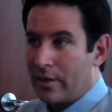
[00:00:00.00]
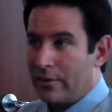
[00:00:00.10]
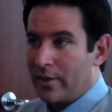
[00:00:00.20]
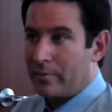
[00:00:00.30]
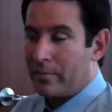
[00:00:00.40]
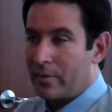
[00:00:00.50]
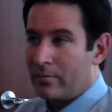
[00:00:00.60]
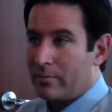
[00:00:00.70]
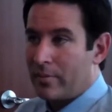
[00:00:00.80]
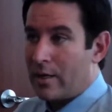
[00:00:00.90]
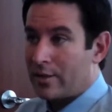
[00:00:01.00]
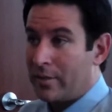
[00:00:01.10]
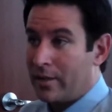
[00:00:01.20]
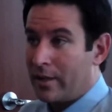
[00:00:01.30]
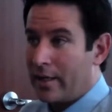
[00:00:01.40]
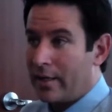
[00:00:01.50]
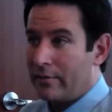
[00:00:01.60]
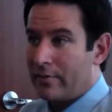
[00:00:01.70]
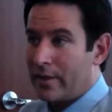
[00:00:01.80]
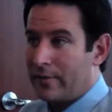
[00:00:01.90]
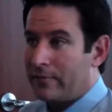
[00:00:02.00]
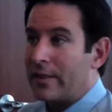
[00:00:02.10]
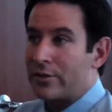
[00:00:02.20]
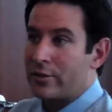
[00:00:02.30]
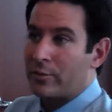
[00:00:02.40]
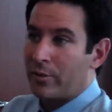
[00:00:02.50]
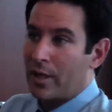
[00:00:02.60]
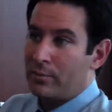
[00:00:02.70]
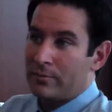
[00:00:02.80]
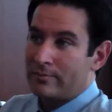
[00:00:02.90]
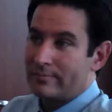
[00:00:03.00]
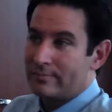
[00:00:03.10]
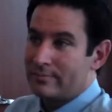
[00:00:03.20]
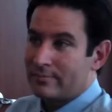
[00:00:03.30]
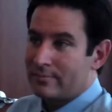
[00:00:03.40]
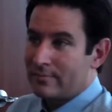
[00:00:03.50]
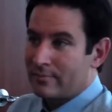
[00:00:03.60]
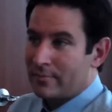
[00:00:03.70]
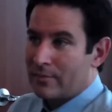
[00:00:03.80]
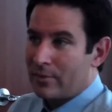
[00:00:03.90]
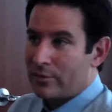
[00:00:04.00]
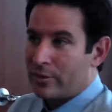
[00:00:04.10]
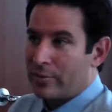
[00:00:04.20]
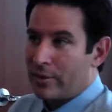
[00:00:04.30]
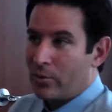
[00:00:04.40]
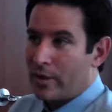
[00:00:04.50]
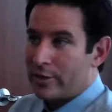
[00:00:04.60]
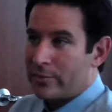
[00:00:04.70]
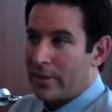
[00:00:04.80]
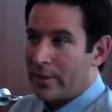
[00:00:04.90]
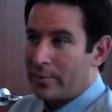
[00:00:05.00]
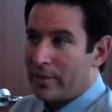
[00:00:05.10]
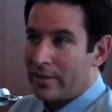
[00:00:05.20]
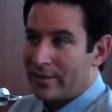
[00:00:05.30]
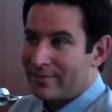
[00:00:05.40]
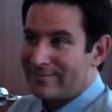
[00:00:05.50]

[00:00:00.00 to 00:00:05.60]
and then possibly not have a fix to the problem, is there a better way to spend that money?